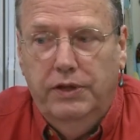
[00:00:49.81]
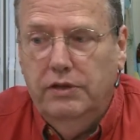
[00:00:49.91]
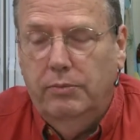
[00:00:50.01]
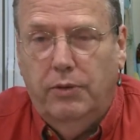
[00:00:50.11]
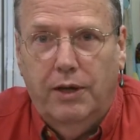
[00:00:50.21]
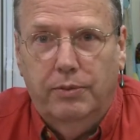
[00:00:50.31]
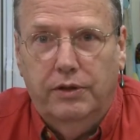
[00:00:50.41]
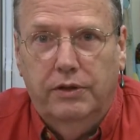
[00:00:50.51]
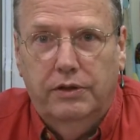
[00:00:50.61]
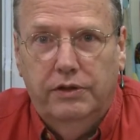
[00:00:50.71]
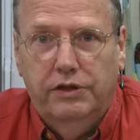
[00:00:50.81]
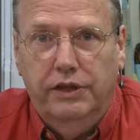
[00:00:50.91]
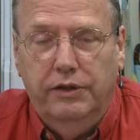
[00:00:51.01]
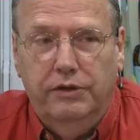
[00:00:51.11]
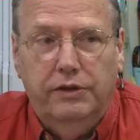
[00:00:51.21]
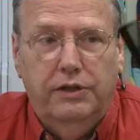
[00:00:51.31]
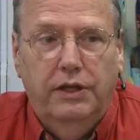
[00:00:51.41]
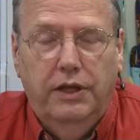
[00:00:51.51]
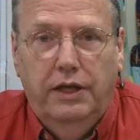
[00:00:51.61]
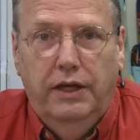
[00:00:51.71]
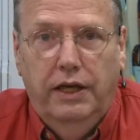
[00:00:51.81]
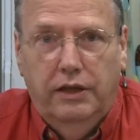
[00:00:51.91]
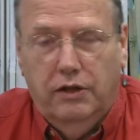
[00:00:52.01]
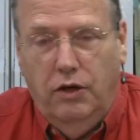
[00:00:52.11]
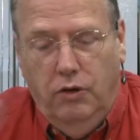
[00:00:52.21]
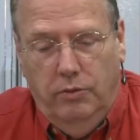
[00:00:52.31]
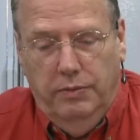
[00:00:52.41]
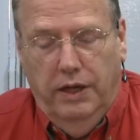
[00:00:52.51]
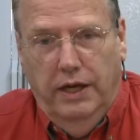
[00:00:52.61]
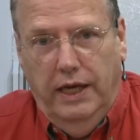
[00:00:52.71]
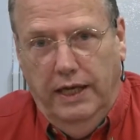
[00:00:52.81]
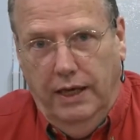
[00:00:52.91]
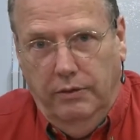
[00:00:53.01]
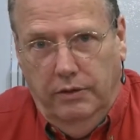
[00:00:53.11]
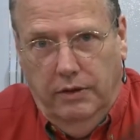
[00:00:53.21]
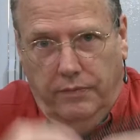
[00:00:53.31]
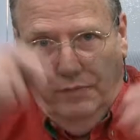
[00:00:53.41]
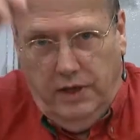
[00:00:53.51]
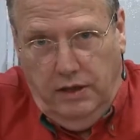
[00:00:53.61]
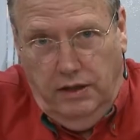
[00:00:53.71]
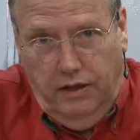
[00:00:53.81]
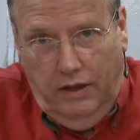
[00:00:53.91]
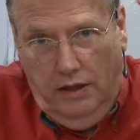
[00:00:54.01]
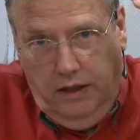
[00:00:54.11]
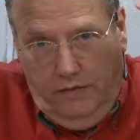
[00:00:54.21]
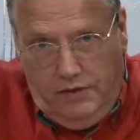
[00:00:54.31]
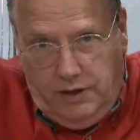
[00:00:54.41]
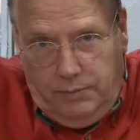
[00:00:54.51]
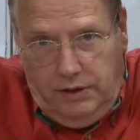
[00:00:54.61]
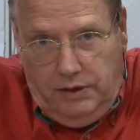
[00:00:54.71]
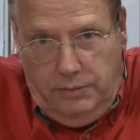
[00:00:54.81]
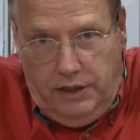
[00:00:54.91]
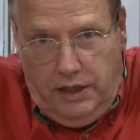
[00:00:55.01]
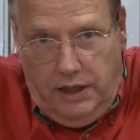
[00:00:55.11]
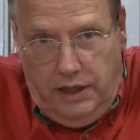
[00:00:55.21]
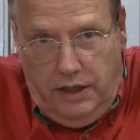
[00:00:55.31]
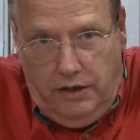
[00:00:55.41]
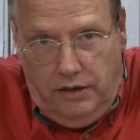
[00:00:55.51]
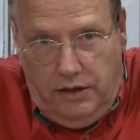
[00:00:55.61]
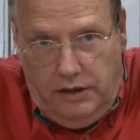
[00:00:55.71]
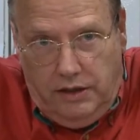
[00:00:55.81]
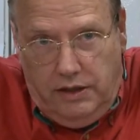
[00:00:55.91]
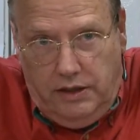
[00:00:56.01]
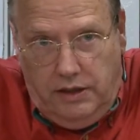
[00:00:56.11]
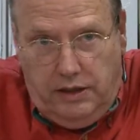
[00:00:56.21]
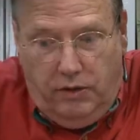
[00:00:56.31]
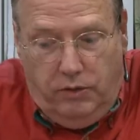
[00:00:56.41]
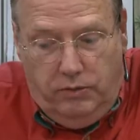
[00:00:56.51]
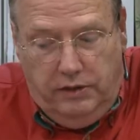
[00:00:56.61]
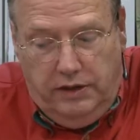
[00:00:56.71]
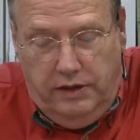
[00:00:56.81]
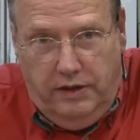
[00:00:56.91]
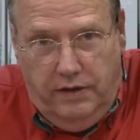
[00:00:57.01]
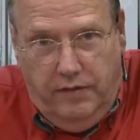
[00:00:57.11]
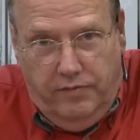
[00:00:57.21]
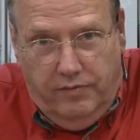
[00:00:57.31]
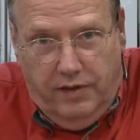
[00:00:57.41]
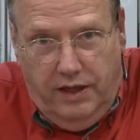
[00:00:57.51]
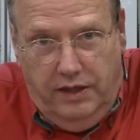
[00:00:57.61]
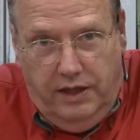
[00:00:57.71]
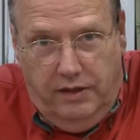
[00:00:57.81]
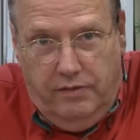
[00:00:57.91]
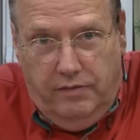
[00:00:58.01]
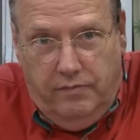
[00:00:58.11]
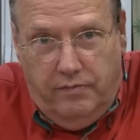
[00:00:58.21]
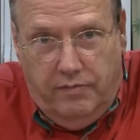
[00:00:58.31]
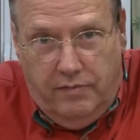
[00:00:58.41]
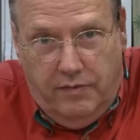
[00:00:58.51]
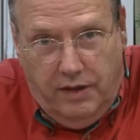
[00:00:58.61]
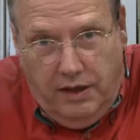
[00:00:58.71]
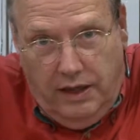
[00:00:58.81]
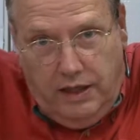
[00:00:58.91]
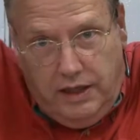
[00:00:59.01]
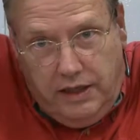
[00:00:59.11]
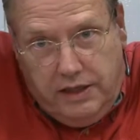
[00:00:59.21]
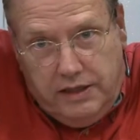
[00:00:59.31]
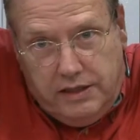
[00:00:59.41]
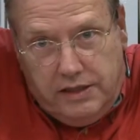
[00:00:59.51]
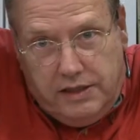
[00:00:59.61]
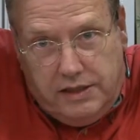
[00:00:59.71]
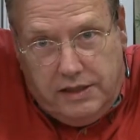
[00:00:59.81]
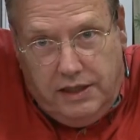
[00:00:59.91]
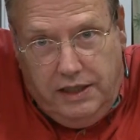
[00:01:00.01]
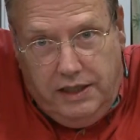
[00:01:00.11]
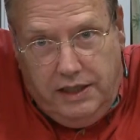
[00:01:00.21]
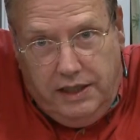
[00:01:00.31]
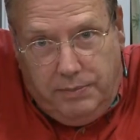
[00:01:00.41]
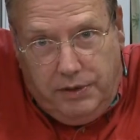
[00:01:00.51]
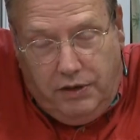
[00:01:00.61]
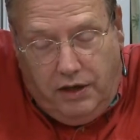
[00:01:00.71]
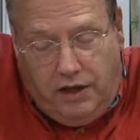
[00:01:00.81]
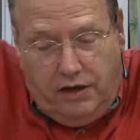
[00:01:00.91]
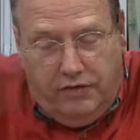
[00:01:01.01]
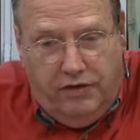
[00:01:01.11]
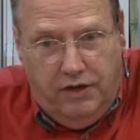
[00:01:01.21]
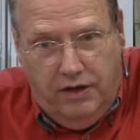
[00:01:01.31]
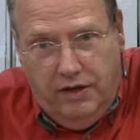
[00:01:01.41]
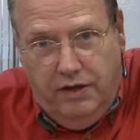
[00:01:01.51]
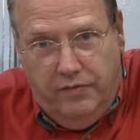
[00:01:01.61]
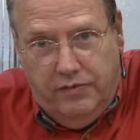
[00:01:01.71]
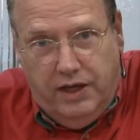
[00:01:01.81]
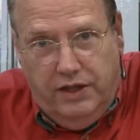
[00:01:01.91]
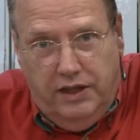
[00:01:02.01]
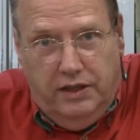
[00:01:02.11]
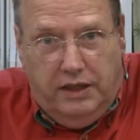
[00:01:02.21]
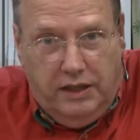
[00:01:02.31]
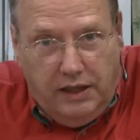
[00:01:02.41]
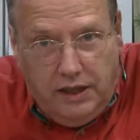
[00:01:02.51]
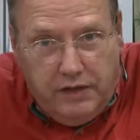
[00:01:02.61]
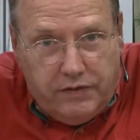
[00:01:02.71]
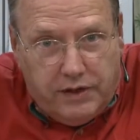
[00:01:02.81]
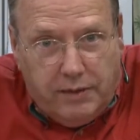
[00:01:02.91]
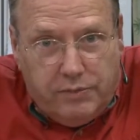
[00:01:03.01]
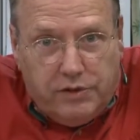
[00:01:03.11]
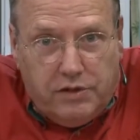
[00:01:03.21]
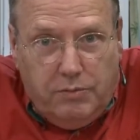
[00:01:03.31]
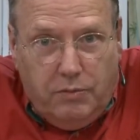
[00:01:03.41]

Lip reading: These are barber shears and a comb, and I would kind of lift up a little bit of hair and hold it, and then snip it off, and then lift up some